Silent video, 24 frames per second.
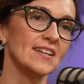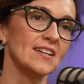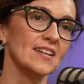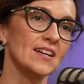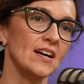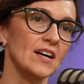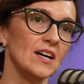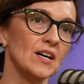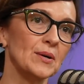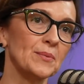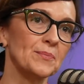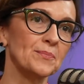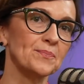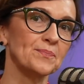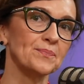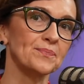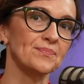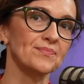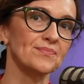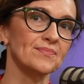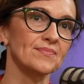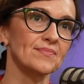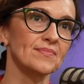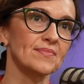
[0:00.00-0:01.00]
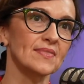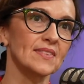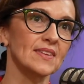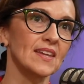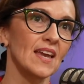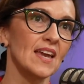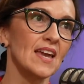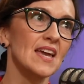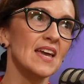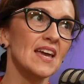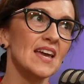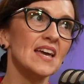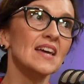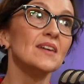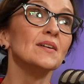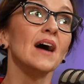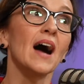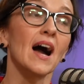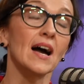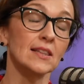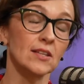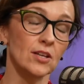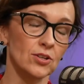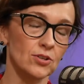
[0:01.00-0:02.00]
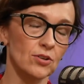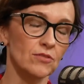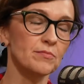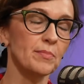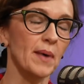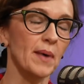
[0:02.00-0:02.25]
Um, buyers. A lot of